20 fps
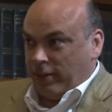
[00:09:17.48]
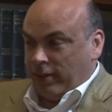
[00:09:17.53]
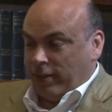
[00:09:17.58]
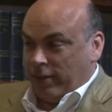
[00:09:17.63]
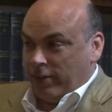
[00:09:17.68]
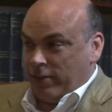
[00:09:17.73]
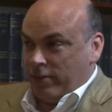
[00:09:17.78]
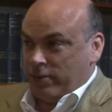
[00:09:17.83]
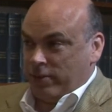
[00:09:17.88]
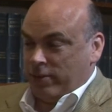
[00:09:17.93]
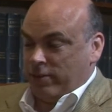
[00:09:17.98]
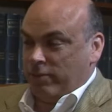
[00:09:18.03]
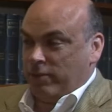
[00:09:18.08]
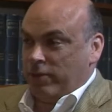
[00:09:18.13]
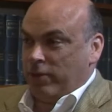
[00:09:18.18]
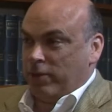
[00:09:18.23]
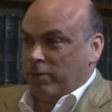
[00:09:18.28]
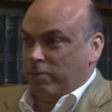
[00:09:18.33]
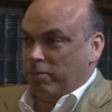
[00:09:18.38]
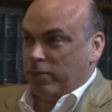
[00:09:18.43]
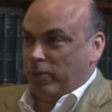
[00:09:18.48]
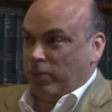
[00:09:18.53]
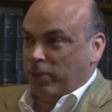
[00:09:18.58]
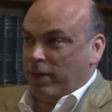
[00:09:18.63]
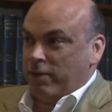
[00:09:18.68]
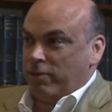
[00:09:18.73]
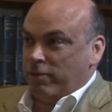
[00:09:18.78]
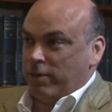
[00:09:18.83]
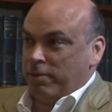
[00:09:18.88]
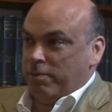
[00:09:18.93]
I should have gone and bought
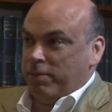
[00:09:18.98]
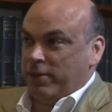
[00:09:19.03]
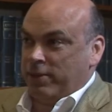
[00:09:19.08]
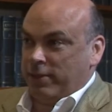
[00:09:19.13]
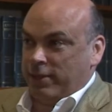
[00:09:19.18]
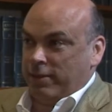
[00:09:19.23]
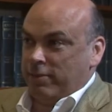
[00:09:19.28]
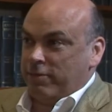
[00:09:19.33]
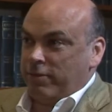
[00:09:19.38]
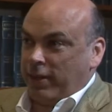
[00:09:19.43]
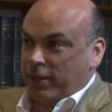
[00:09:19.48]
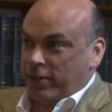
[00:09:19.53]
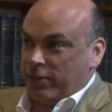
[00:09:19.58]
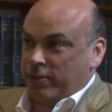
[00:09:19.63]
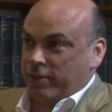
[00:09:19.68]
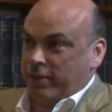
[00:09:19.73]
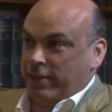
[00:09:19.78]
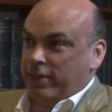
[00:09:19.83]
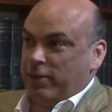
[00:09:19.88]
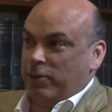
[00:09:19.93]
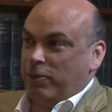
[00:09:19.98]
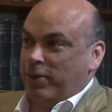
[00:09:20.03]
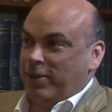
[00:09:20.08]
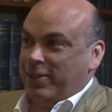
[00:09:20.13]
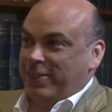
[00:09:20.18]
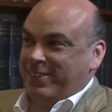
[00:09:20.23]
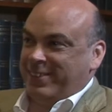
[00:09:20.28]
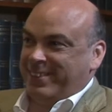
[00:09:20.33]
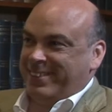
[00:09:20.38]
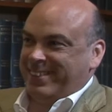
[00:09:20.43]
every biscuit factory in the
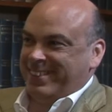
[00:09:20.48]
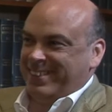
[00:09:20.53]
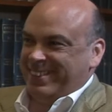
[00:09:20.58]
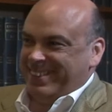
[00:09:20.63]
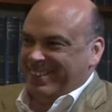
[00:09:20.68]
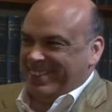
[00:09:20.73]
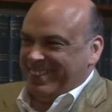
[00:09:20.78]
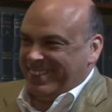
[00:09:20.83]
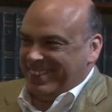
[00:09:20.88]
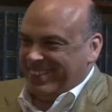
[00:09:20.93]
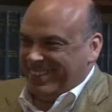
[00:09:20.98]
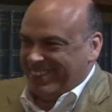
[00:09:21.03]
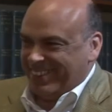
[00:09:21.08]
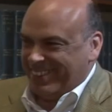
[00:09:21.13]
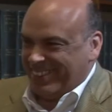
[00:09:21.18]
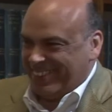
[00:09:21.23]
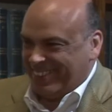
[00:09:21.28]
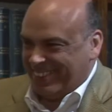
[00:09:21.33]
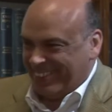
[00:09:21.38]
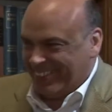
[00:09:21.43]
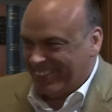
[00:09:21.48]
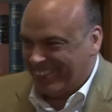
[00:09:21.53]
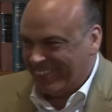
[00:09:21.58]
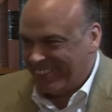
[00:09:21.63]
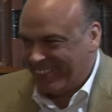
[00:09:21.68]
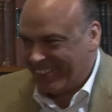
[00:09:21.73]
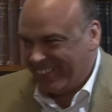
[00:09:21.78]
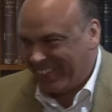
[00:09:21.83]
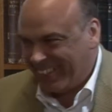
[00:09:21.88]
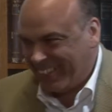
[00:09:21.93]
world.
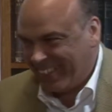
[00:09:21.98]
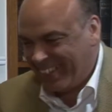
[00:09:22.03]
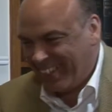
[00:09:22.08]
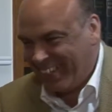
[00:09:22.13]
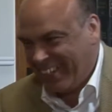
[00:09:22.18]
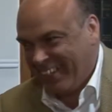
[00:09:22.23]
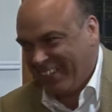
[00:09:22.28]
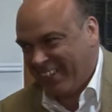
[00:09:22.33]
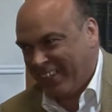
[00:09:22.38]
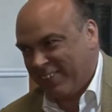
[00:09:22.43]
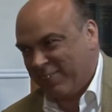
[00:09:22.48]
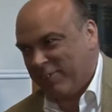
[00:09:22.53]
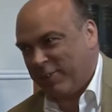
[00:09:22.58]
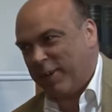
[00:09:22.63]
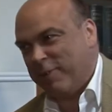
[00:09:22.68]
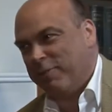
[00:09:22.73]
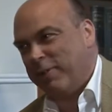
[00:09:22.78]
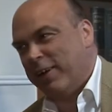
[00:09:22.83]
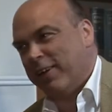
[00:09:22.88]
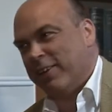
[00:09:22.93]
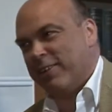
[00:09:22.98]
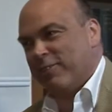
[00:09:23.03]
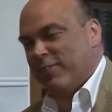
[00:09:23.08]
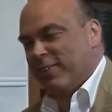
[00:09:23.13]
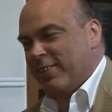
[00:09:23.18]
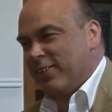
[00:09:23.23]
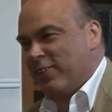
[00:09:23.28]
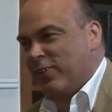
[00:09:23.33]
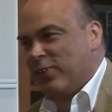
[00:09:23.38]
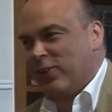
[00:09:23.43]
And then I'd have come out of
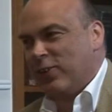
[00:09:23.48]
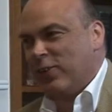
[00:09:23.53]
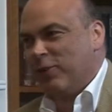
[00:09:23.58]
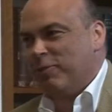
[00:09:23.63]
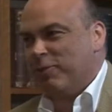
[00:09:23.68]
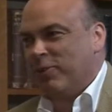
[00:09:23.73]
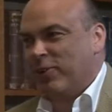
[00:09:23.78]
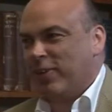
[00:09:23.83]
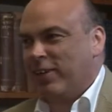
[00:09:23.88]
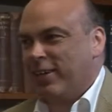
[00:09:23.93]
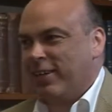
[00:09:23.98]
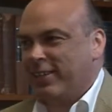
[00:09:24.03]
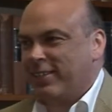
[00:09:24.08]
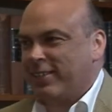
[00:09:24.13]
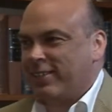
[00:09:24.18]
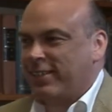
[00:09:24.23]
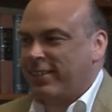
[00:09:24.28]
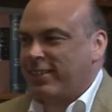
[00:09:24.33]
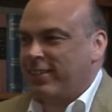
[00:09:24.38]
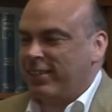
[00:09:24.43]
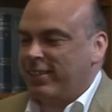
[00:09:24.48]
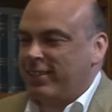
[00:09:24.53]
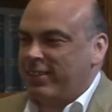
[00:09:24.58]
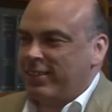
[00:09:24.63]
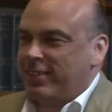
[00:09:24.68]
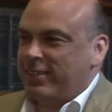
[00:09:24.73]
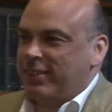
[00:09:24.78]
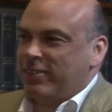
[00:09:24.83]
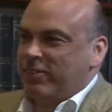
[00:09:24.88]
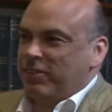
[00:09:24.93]
the dot-com crash
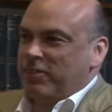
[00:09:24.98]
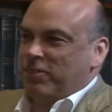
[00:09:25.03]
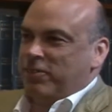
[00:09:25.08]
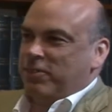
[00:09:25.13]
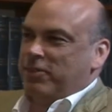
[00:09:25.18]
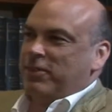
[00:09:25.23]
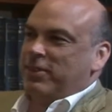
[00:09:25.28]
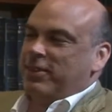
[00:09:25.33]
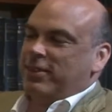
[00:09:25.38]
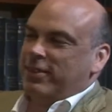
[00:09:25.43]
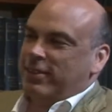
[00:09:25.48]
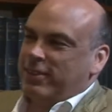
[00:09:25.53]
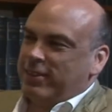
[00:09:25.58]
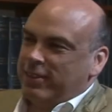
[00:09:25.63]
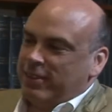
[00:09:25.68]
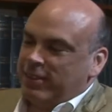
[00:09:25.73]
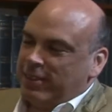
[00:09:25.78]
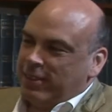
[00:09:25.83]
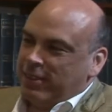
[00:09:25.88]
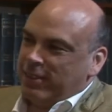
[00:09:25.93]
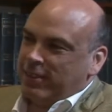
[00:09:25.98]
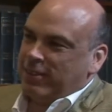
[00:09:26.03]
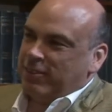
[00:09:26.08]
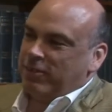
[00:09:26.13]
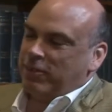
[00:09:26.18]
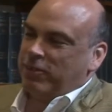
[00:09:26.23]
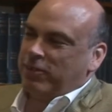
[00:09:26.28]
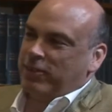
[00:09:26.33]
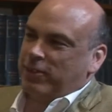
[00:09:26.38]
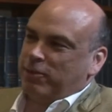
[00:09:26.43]
with
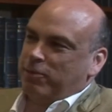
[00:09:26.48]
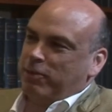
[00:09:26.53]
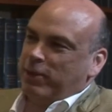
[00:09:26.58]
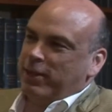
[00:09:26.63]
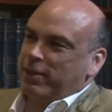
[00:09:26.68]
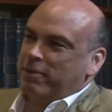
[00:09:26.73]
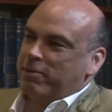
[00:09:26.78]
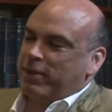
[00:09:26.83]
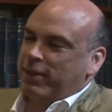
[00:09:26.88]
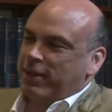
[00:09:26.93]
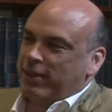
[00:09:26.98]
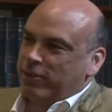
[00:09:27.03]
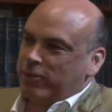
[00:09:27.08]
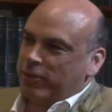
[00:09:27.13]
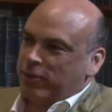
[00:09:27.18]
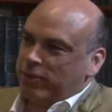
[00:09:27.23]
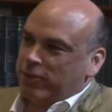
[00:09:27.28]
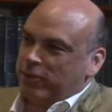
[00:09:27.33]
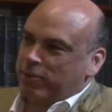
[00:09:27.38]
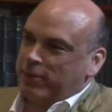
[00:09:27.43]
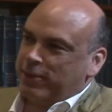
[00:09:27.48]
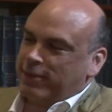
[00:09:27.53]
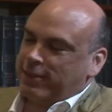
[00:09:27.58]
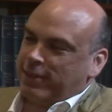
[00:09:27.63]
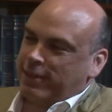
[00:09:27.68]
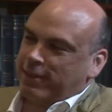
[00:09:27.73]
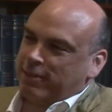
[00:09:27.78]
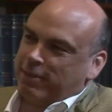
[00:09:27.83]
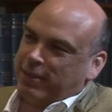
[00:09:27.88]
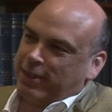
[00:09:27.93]
£6 billion worth of
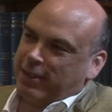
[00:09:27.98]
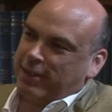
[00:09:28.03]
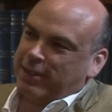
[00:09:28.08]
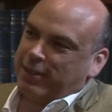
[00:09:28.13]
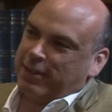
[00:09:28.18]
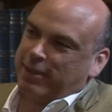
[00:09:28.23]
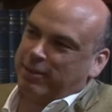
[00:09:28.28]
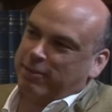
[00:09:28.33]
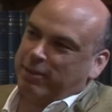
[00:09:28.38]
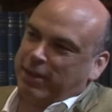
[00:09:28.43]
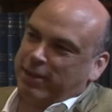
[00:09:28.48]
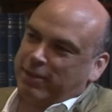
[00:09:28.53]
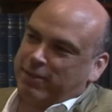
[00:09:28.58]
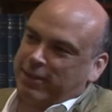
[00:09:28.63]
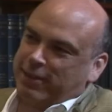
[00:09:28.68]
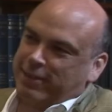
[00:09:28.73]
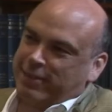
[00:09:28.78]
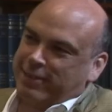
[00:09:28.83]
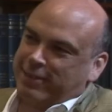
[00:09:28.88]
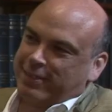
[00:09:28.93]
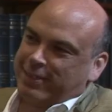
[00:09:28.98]
biscuit manufacturing.